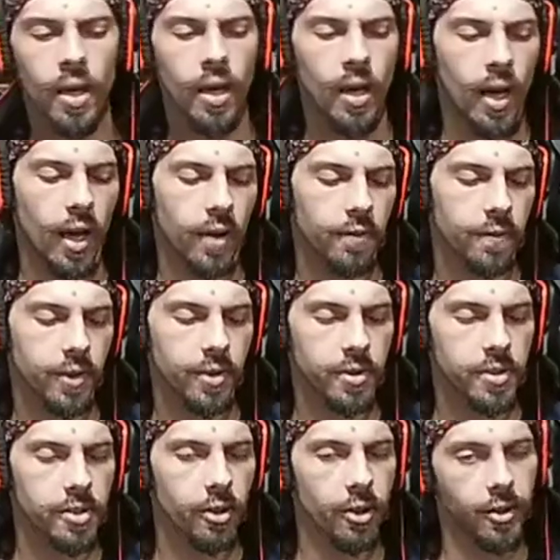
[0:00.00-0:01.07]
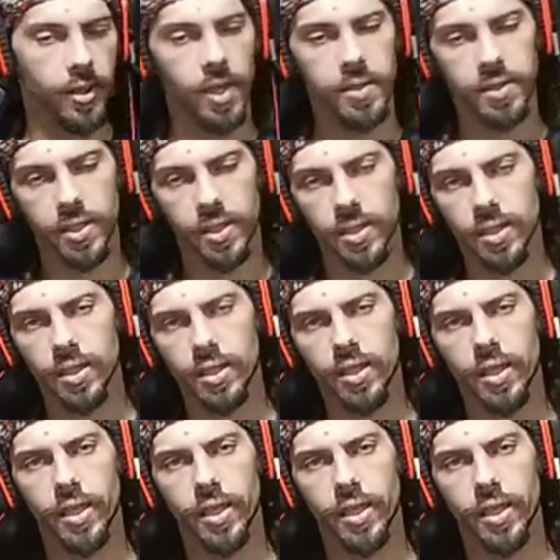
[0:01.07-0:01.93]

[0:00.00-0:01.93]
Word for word: I figured starting out with the thin client